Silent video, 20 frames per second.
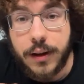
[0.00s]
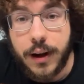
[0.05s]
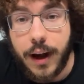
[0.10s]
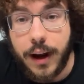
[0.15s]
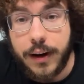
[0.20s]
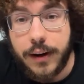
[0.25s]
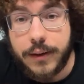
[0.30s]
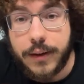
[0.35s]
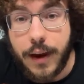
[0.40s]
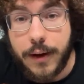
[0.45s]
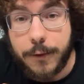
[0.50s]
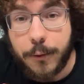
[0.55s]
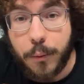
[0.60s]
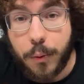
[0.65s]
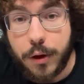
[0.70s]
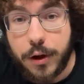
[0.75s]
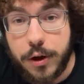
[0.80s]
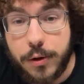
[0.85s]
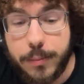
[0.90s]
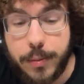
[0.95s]
NSF,
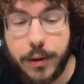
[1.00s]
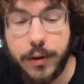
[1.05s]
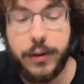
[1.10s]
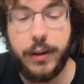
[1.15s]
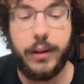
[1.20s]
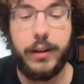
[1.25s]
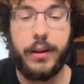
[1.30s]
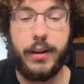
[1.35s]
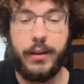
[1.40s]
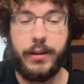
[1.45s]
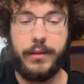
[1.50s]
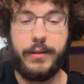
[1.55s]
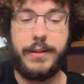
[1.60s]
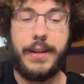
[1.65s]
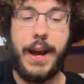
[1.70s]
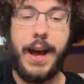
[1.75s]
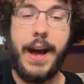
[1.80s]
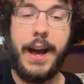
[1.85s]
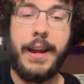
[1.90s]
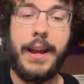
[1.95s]
what are you building?
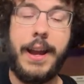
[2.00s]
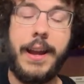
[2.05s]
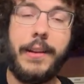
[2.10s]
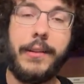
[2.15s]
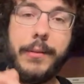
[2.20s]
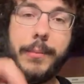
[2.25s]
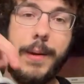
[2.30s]
TIE Ace,